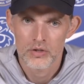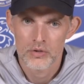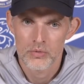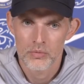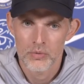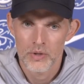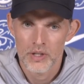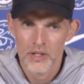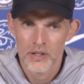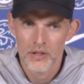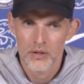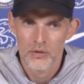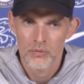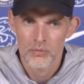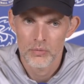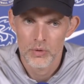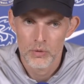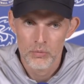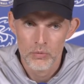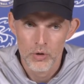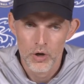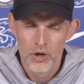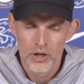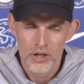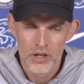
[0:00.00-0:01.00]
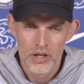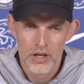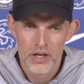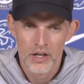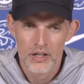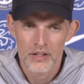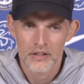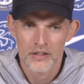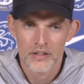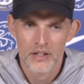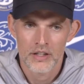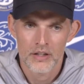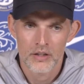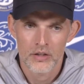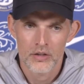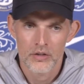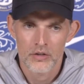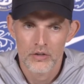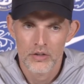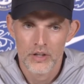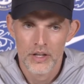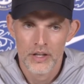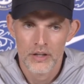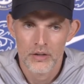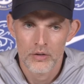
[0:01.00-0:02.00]
we work hard
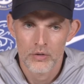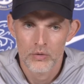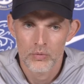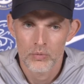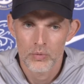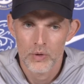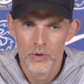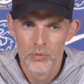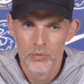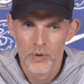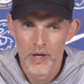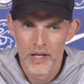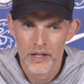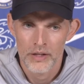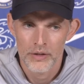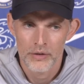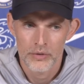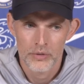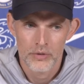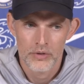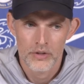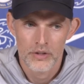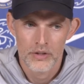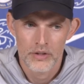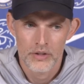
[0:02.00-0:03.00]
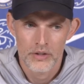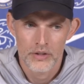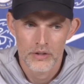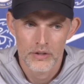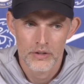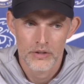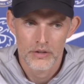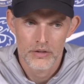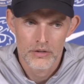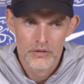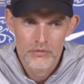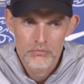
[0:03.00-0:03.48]
and we value the